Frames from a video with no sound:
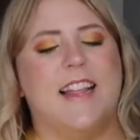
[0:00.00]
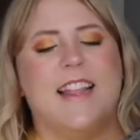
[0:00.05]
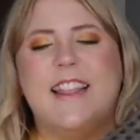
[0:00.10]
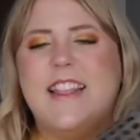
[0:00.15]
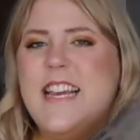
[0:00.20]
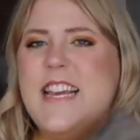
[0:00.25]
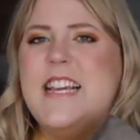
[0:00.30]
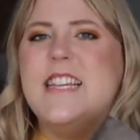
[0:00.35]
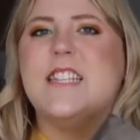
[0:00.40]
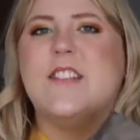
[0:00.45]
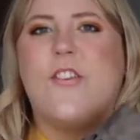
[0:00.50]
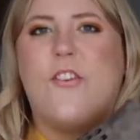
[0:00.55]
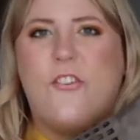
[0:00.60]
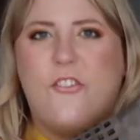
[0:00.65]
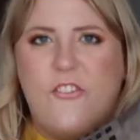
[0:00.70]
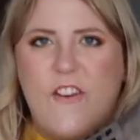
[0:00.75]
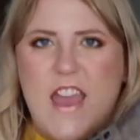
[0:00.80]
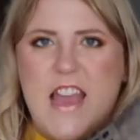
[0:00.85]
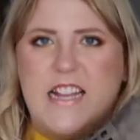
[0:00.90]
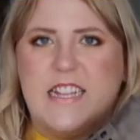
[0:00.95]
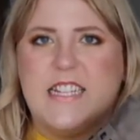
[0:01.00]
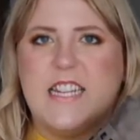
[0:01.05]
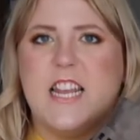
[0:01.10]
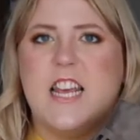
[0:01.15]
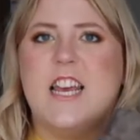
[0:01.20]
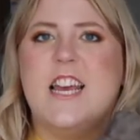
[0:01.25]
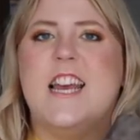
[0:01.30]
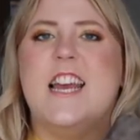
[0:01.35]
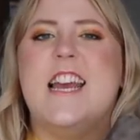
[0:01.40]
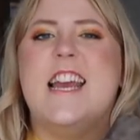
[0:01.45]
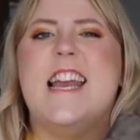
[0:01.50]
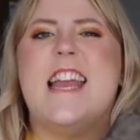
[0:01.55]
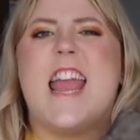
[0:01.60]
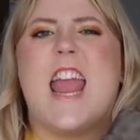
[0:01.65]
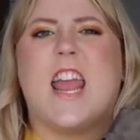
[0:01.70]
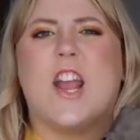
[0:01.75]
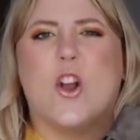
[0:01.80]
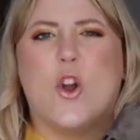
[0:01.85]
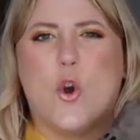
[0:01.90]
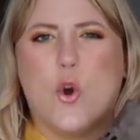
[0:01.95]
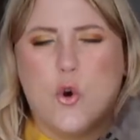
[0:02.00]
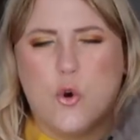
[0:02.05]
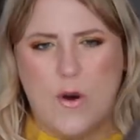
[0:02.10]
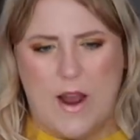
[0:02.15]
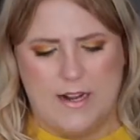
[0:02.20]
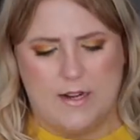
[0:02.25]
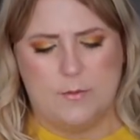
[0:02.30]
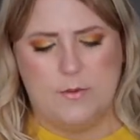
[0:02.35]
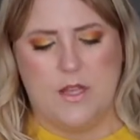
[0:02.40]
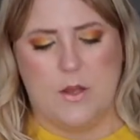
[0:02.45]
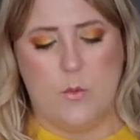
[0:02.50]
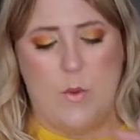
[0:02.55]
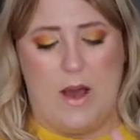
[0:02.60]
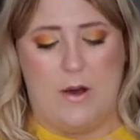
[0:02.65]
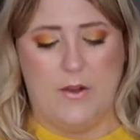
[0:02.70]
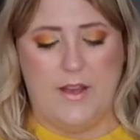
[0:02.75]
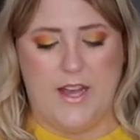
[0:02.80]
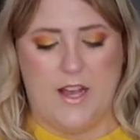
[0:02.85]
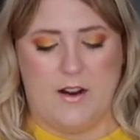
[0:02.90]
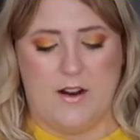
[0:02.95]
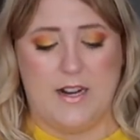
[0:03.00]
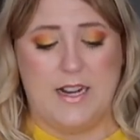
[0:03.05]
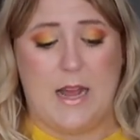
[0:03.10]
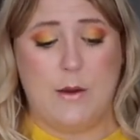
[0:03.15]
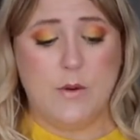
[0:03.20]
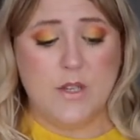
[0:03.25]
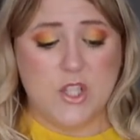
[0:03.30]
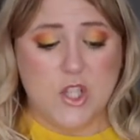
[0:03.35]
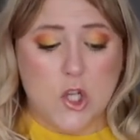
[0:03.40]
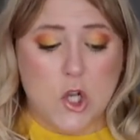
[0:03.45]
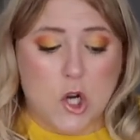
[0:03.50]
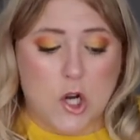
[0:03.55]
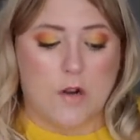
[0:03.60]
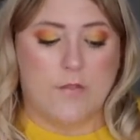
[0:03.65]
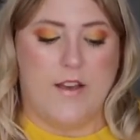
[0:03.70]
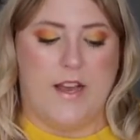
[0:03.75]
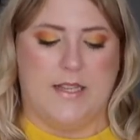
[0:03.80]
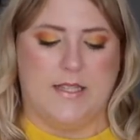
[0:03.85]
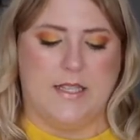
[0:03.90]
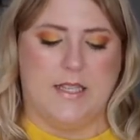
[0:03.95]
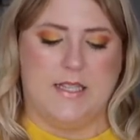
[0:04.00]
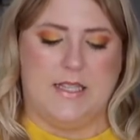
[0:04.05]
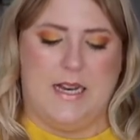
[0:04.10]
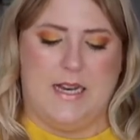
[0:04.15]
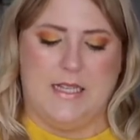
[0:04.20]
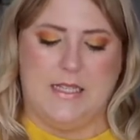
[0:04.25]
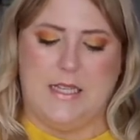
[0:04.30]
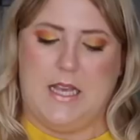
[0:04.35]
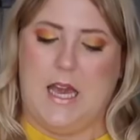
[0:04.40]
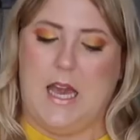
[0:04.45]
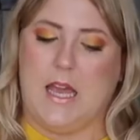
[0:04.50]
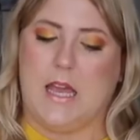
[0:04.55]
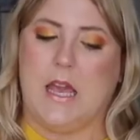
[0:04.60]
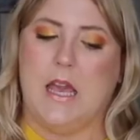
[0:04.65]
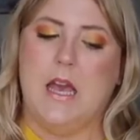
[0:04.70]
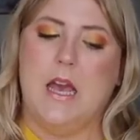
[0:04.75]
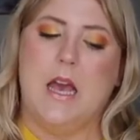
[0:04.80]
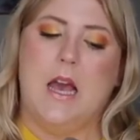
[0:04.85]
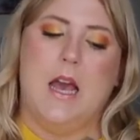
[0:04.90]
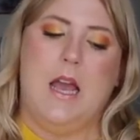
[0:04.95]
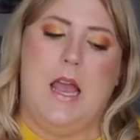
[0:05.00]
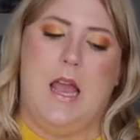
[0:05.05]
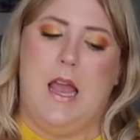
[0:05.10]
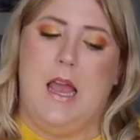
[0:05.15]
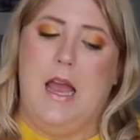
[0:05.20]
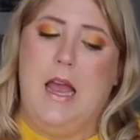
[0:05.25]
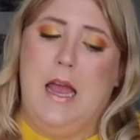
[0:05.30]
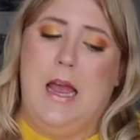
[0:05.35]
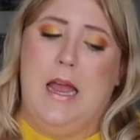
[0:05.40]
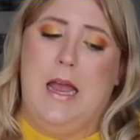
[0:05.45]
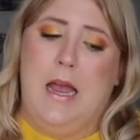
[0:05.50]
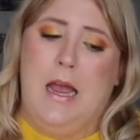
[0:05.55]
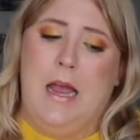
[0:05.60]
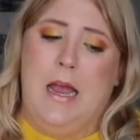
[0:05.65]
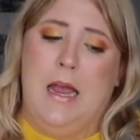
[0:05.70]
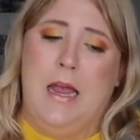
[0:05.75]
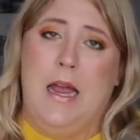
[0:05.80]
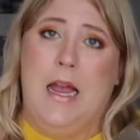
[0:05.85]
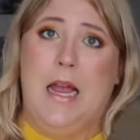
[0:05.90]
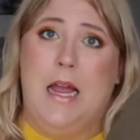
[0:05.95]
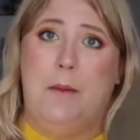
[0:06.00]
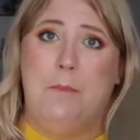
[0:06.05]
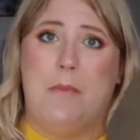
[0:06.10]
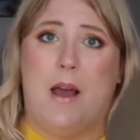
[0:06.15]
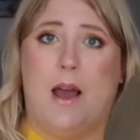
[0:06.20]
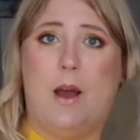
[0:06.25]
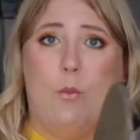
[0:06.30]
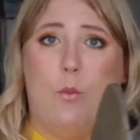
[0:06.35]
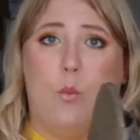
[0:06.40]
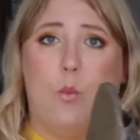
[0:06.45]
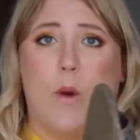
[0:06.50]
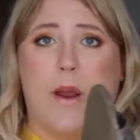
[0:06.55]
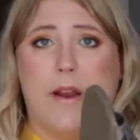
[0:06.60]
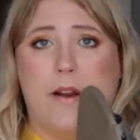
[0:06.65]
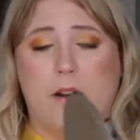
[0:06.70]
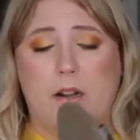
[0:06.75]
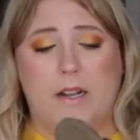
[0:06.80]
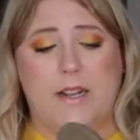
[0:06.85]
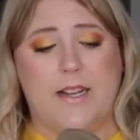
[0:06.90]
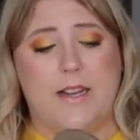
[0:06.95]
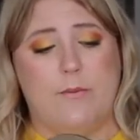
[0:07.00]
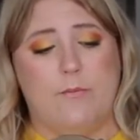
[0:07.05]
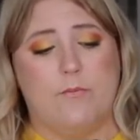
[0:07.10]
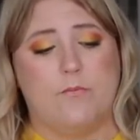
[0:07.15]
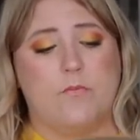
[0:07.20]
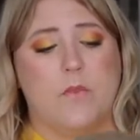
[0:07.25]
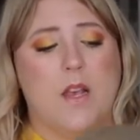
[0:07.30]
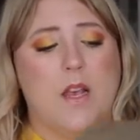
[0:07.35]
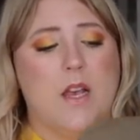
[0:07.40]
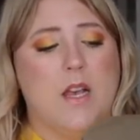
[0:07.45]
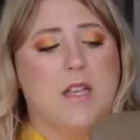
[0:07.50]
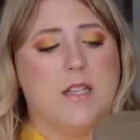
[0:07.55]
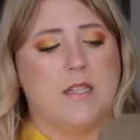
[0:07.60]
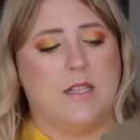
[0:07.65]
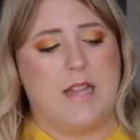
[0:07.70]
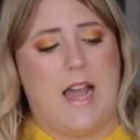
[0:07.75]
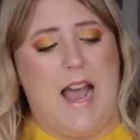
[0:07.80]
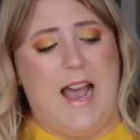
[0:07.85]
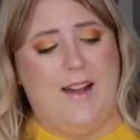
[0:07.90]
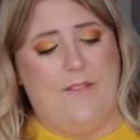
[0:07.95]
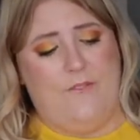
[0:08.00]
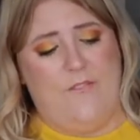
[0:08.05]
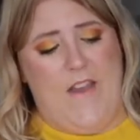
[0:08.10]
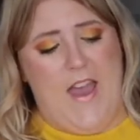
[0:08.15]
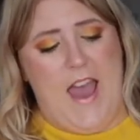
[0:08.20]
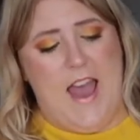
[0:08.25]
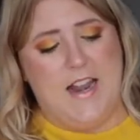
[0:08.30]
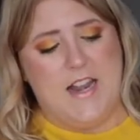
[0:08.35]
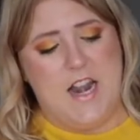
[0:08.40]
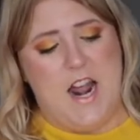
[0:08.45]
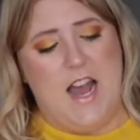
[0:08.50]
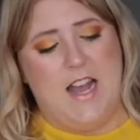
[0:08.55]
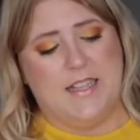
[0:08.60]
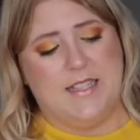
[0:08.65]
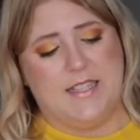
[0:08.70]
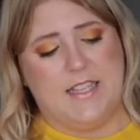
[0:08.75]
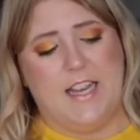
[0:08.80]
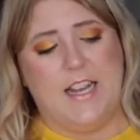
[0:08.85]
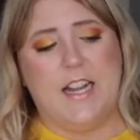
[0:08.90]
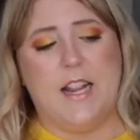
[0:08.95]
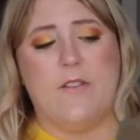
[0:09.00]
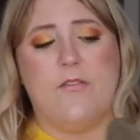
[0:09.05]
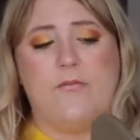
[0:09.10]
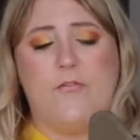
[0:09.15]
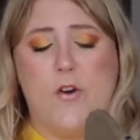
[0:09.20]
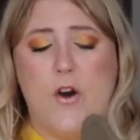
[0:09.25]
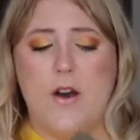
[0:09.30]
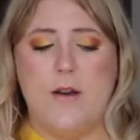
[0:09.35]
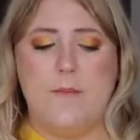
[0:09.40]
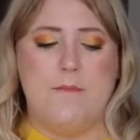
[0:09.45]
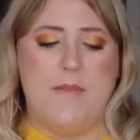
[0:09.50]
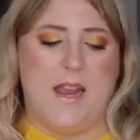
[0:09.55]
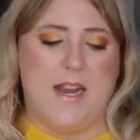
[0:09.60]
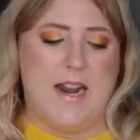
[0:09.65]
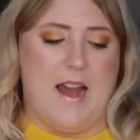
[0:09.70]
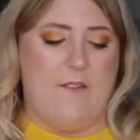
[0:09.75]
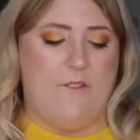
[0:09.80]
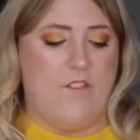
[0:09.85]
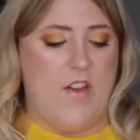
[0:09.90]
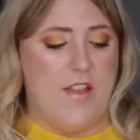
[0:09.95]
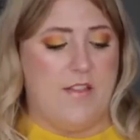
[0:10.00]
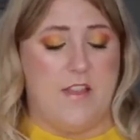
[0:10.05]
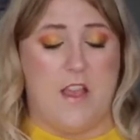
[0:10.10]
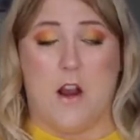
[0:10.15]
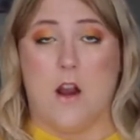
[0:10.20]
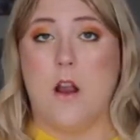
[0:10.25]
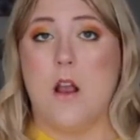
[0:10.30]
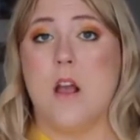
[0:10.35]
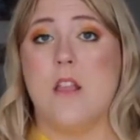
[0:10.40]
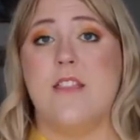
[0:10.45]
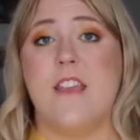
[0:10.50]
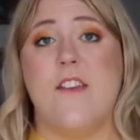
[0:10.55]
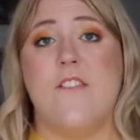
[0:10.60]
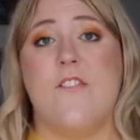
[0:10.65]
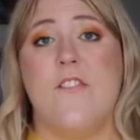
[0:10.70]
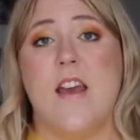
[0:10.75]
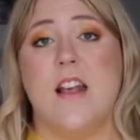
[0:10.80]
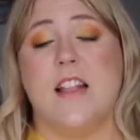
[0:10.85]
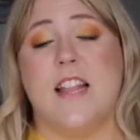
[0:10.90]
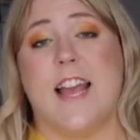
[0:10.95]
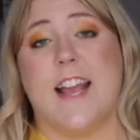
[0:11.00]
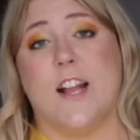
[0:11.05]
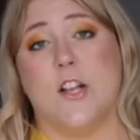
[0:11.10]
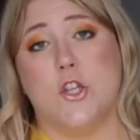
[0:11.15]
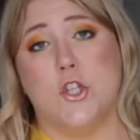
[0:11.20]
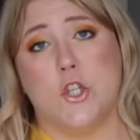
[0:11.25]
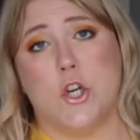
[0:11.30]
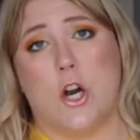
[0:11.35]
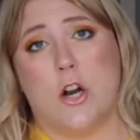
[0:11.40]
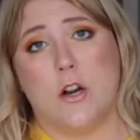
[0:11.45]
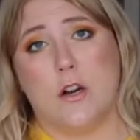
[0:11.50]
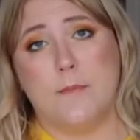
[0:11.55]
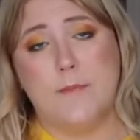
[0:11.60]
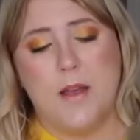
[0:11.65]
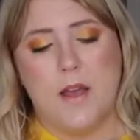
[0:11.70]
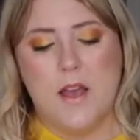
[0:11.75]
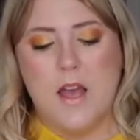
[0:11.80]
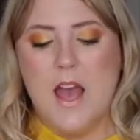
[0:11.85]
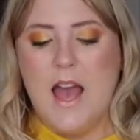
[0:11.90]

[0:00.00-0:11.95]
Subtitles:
These fit incredibly well here. And I was nervous, because I was like, my weirdly not fat, not skinny foot may not fit in there. They fit like a charm.